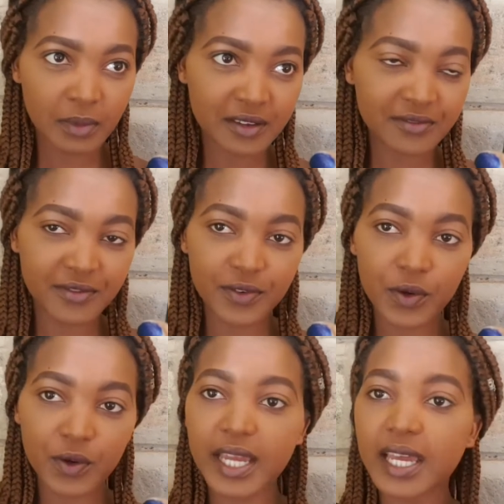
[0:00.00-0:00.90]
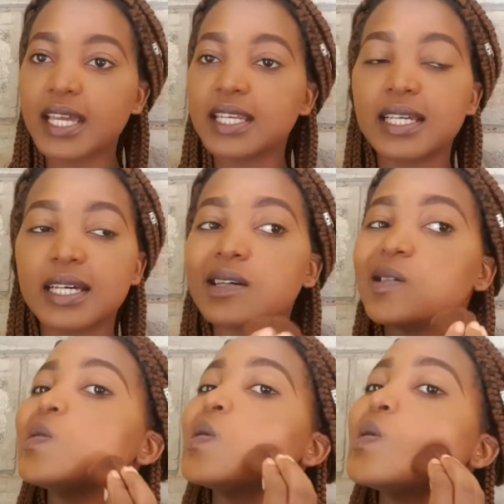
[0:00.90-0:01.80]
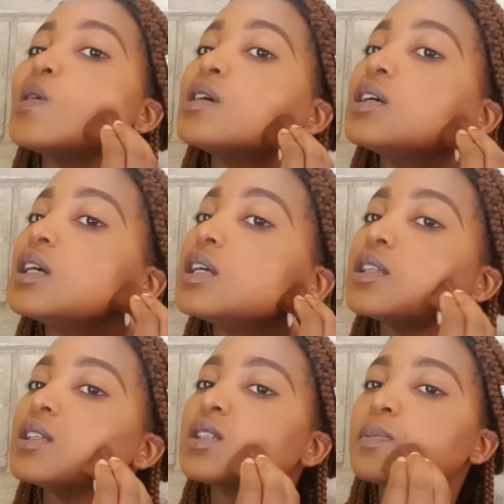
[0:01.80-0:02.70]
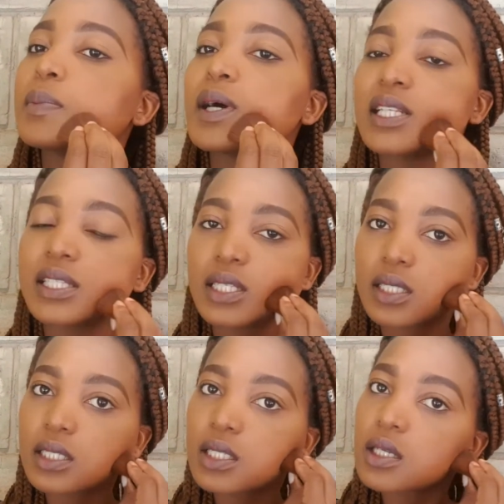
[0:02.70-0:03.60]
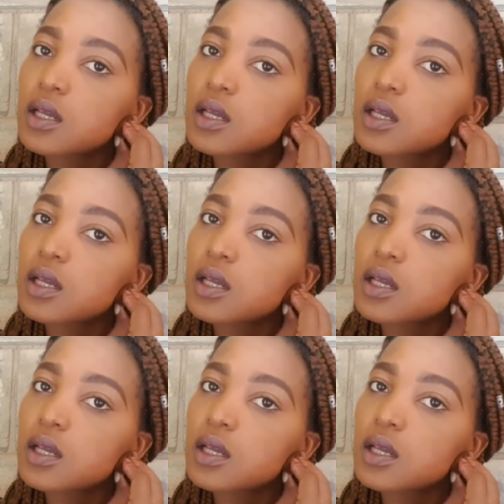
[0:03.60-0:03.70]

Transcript: my forehead, and this part.